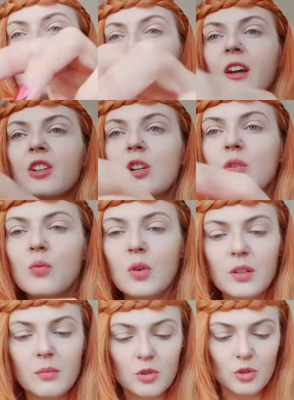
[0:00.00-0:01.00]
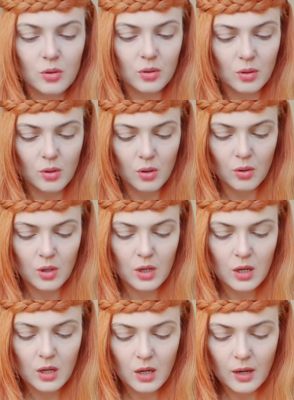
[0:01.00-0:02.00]
Actually, you know what, I'm just gonna go
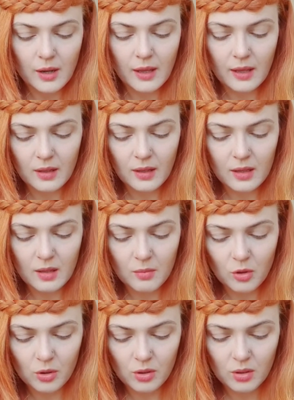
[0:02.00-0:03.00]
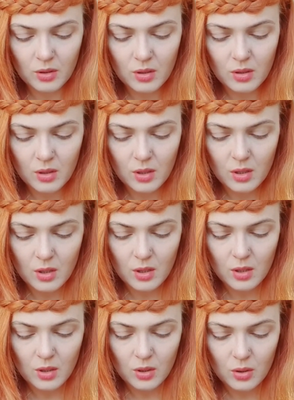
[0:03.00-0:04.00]
ahead and I'm gonna
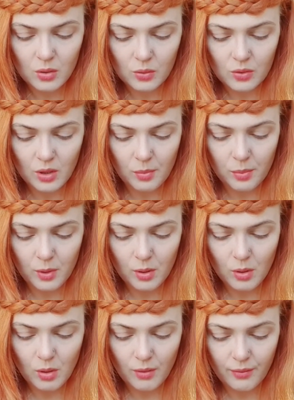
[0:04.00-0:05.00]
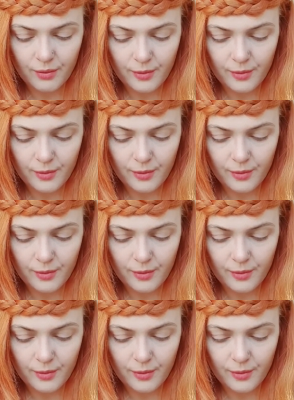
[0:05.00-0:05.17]
use a couple of